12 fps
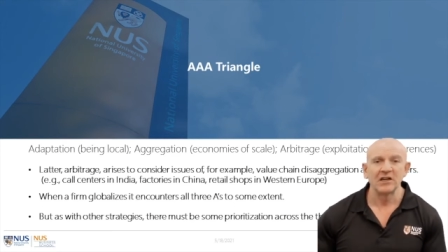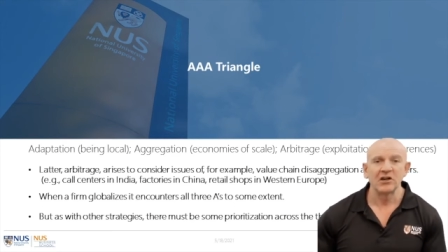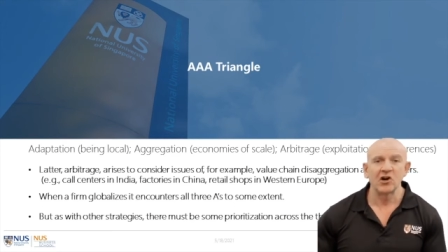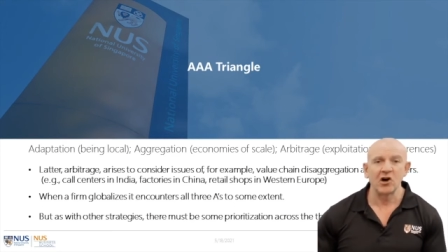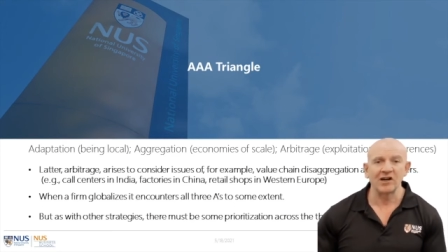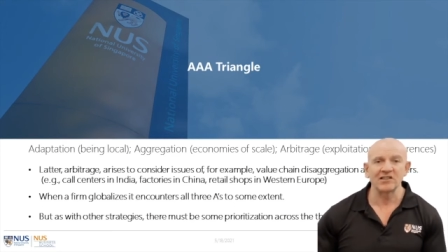
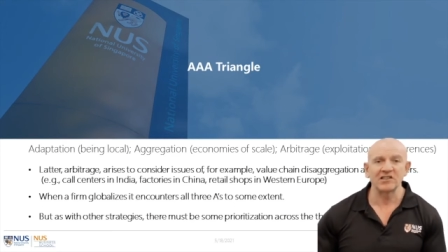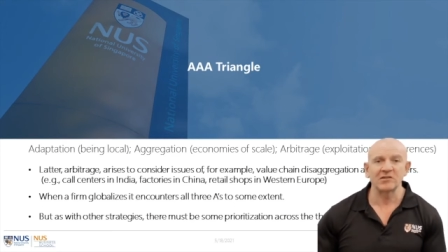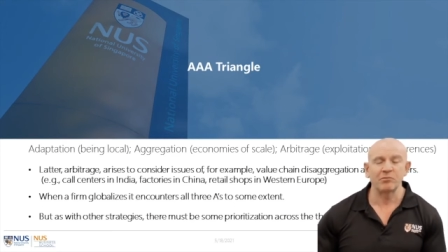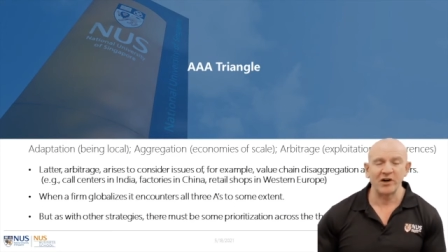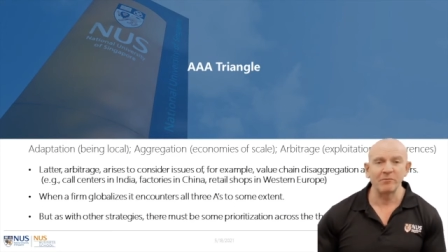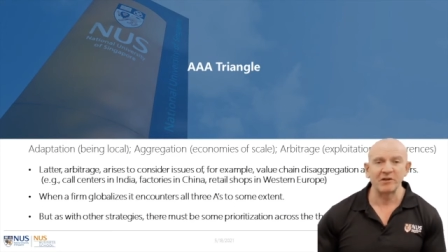cost
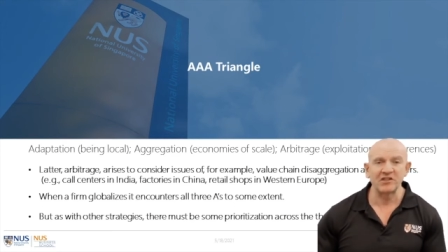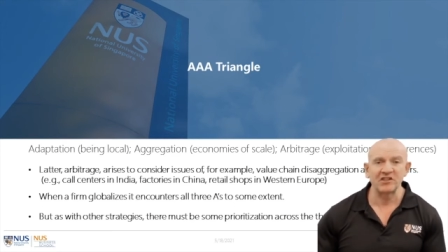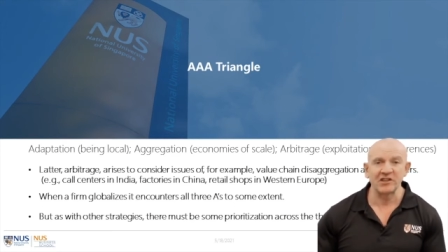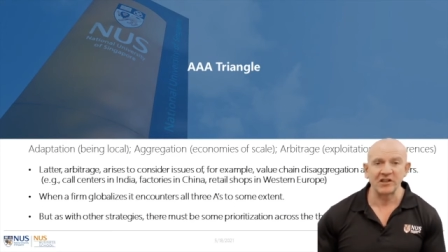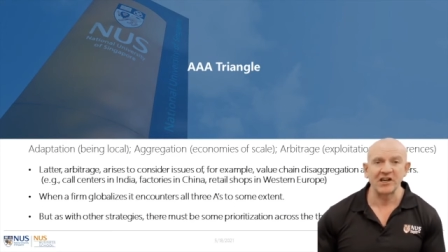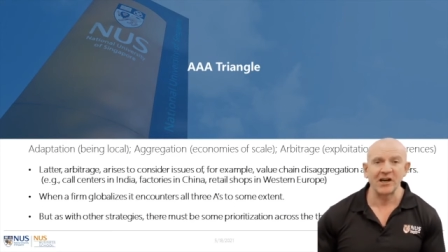premise
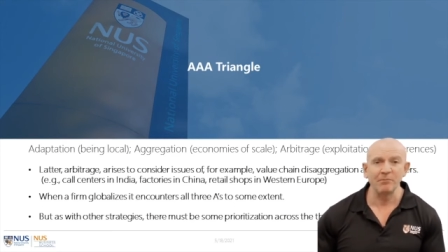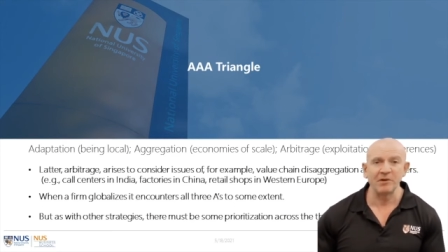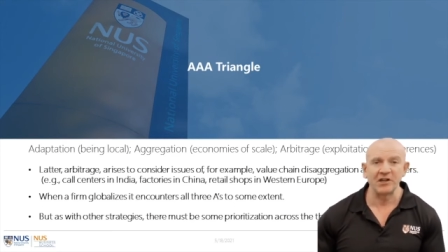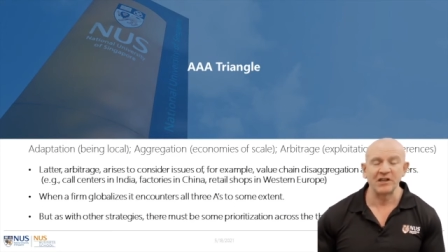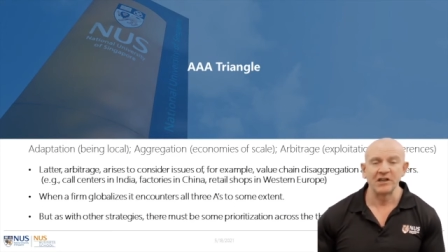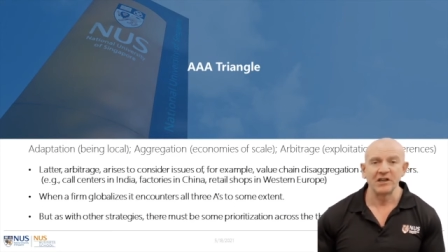to the
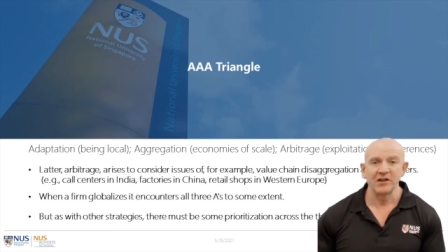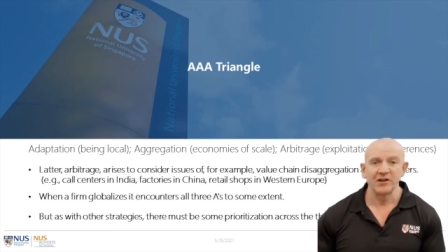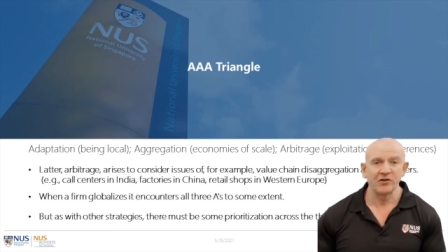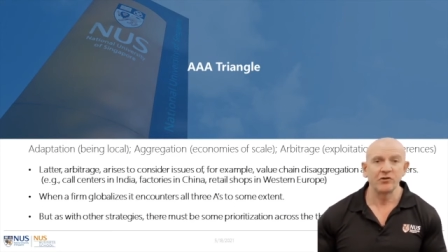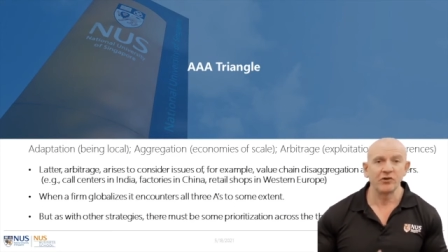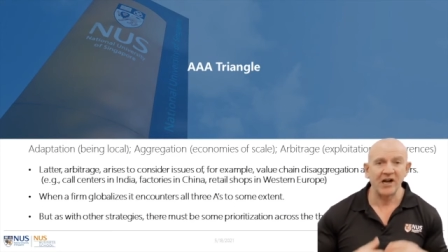company
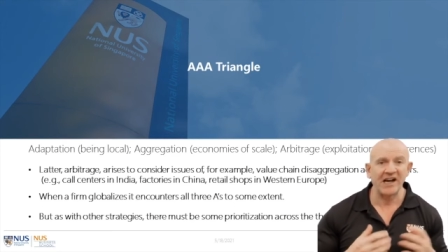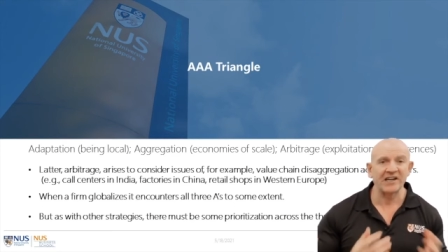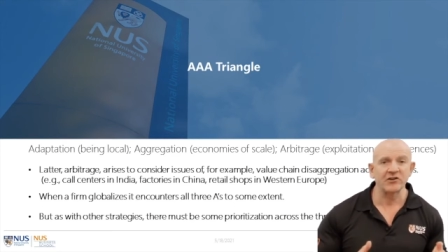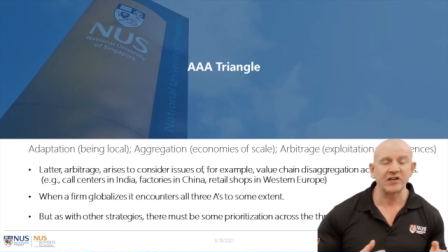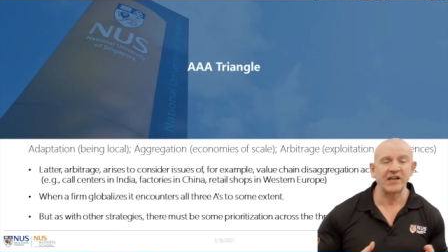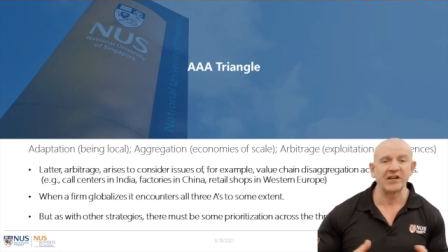through
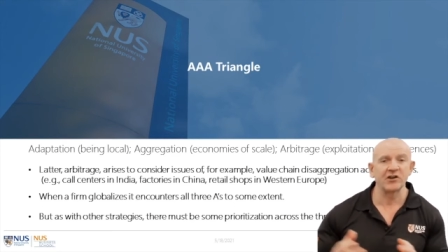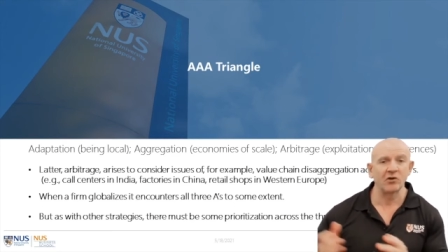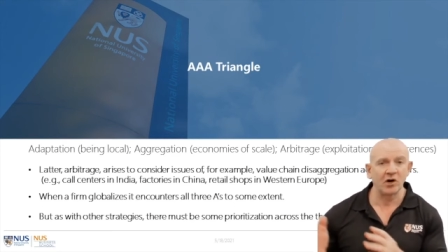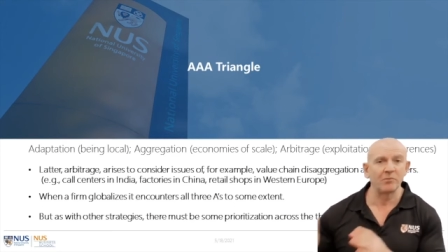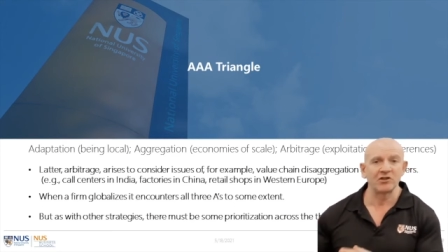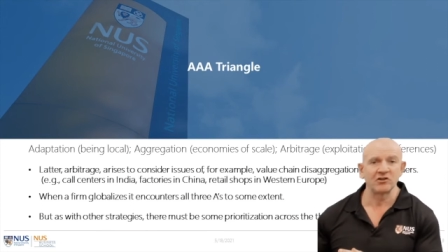aggregating
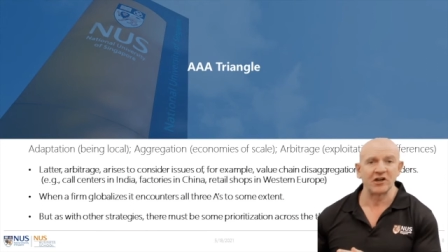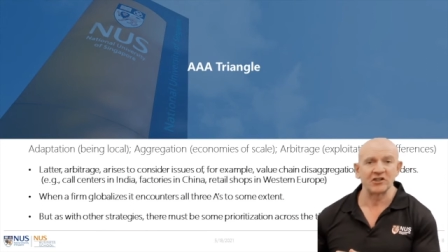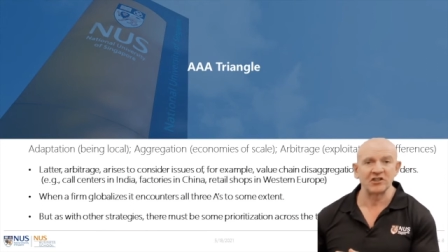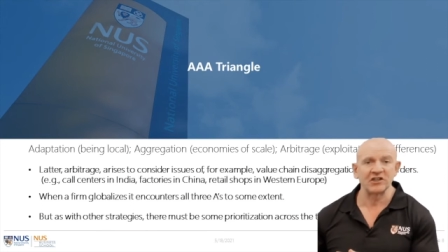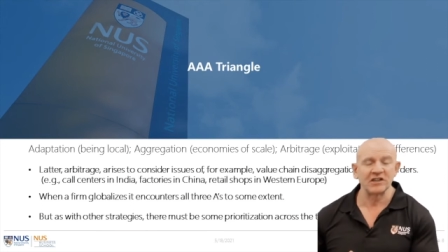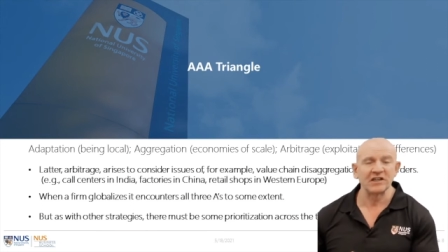or arbitraging.